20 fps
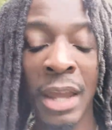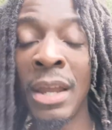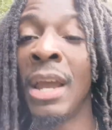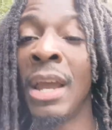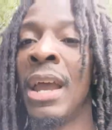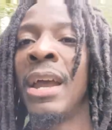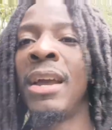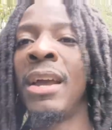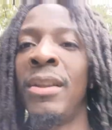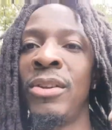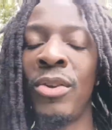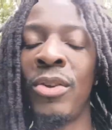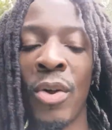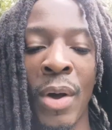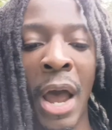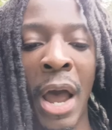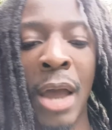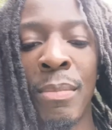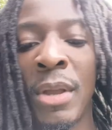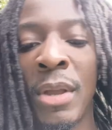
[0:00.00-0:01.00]
And you know,
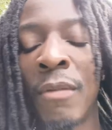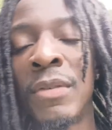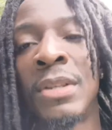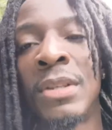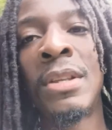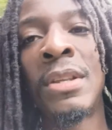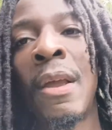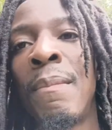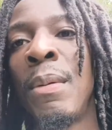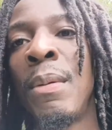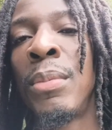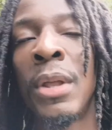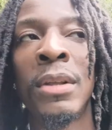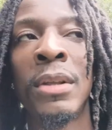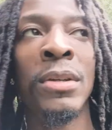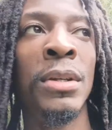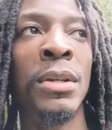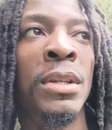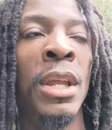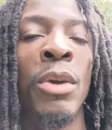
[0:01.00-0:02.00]
IBF is the same people that's going
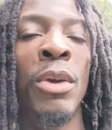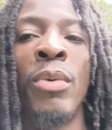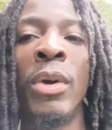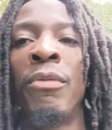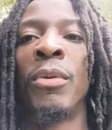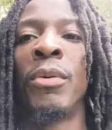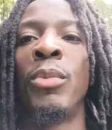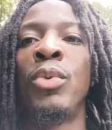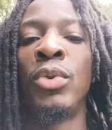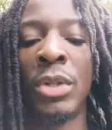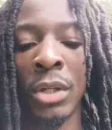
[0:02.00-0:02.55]
to take away from Usyk.